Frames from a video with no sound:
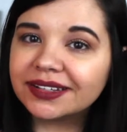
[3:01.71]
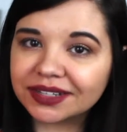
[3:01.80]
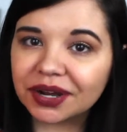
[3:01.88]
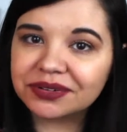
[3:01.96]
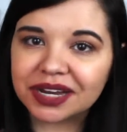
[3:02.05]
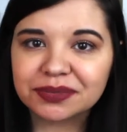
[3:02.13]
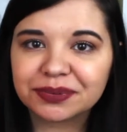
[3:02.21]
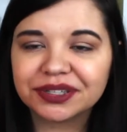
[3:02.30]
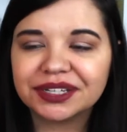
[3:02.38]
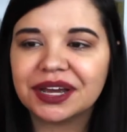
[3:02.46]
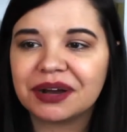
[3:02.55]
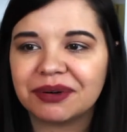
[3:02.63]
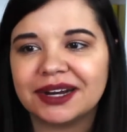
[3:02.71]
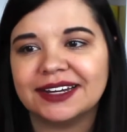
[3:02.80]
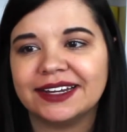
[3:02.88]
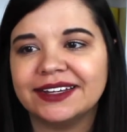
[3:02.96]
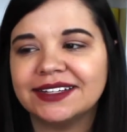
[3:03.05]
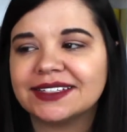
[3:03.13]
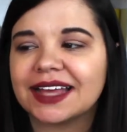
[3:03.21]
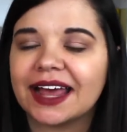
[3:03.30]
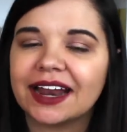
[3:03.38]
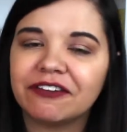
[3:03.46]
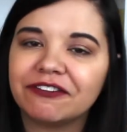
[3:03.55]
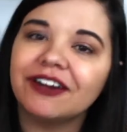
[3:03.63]
so desperately what it is,
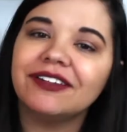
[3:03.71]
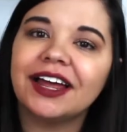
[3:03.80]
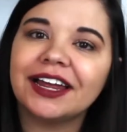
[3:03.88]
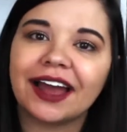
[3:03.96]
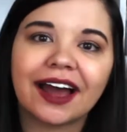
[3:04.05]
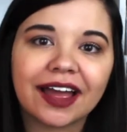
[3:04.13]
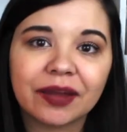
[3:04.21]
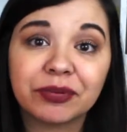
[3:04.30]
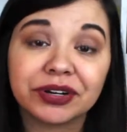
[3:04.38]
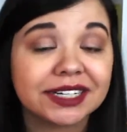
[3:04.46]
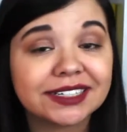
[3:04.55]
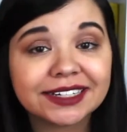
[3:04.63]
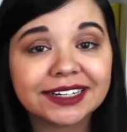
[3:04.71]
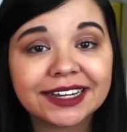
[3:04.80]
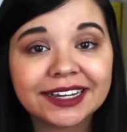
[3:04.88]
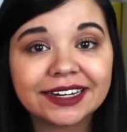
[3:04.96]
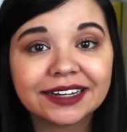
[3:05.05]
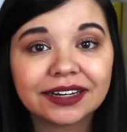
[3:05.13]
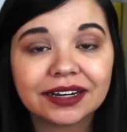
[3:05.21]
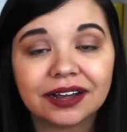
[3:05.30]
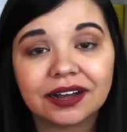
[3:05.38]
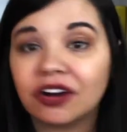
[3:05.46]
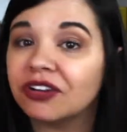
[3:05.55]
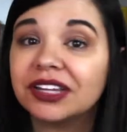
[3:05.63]
and I felt like I predicted it
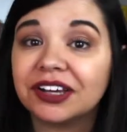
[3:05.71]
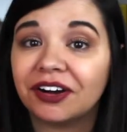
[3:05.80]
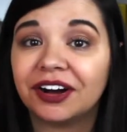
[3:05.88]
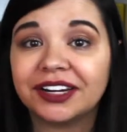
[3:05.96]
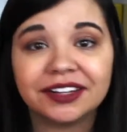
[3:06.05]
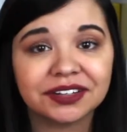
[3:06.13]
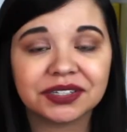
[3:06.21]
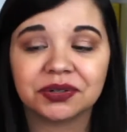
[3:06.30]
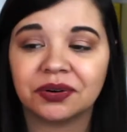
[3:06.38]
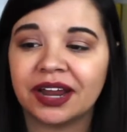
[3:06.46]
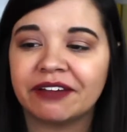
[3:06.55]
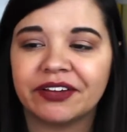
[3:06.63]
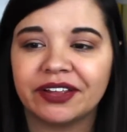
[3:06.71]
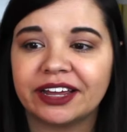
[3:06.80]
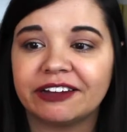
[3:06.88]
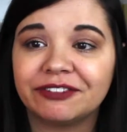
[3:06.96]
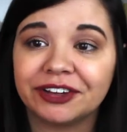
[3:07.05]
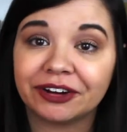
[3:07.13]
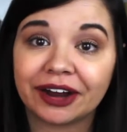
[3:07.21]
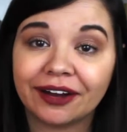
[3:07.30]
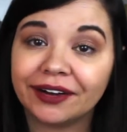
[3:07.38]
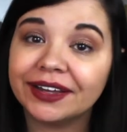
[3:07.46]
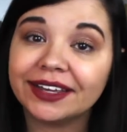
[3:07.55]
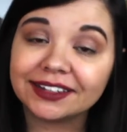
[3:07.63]
early on in the story. I felt like I figured
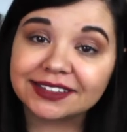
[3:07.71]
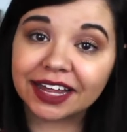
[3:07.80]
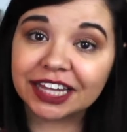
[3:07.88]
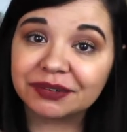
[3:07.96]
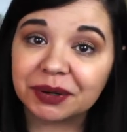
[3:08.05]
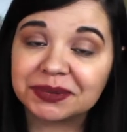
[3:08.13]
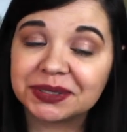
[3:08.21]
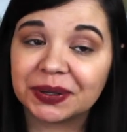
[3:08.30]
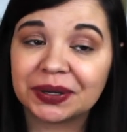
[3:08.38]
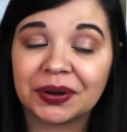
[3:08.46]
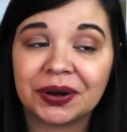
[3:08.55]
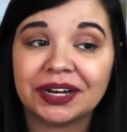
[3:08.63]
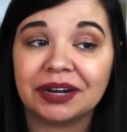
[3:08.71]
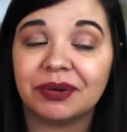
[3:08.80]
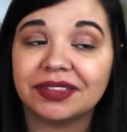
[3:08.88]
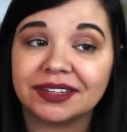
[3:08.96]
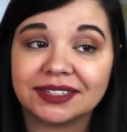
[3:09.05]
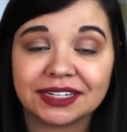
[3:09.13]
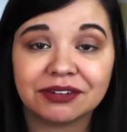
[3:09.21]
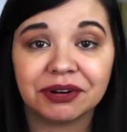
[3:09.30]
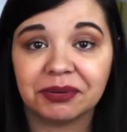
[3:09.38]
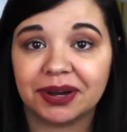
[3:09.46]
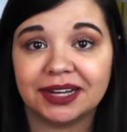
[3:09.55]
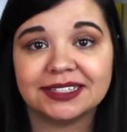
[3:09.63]
out exactly what was going on and what this
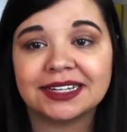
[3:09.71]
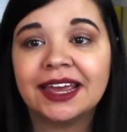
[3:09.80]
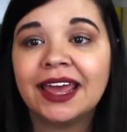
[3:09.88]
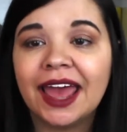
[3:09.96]
secret was.